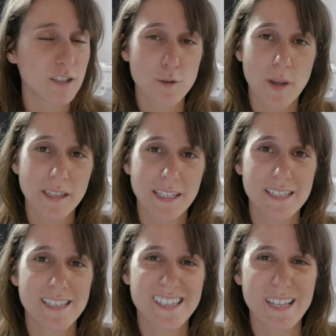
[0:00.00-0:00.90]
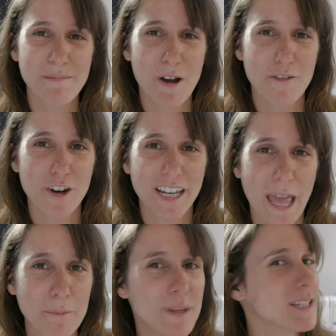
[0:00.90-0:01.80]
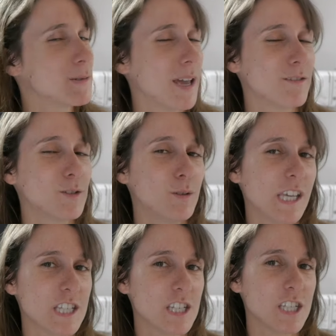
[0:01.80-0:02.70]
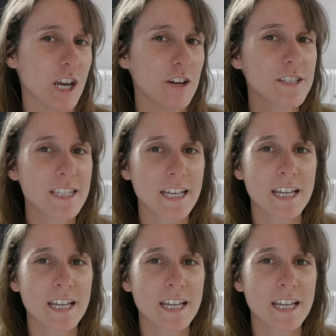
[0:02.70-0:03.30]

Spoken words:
doing this slipcover again because we have 2 kitchen chairs